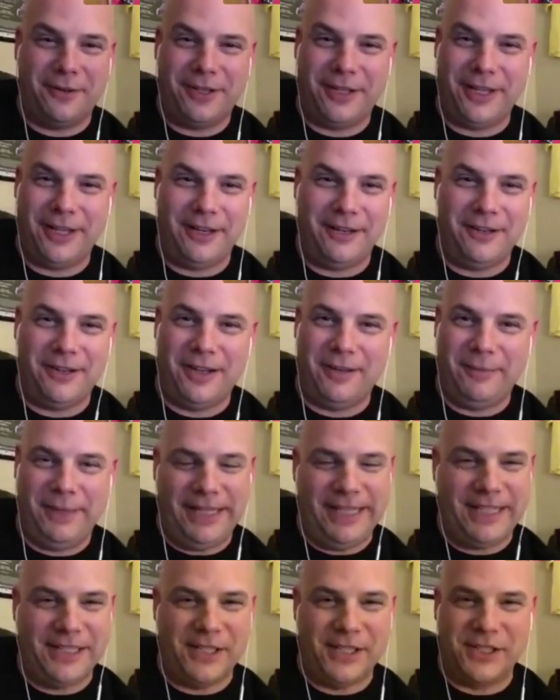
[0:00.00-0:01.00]

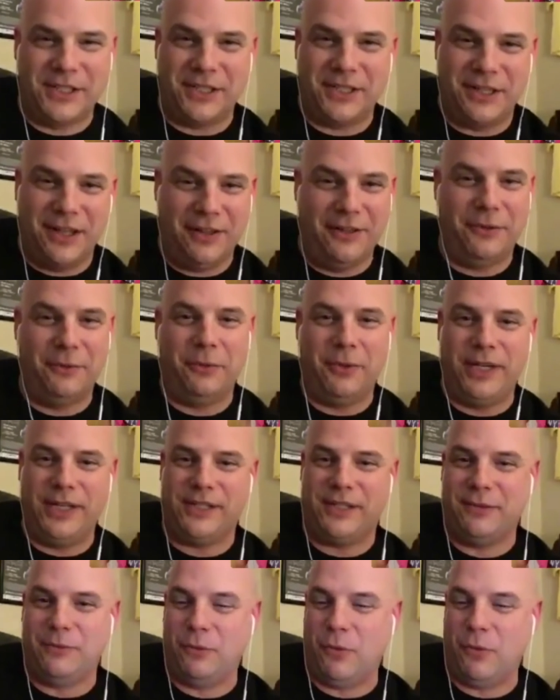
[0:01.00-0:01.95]
This is another reason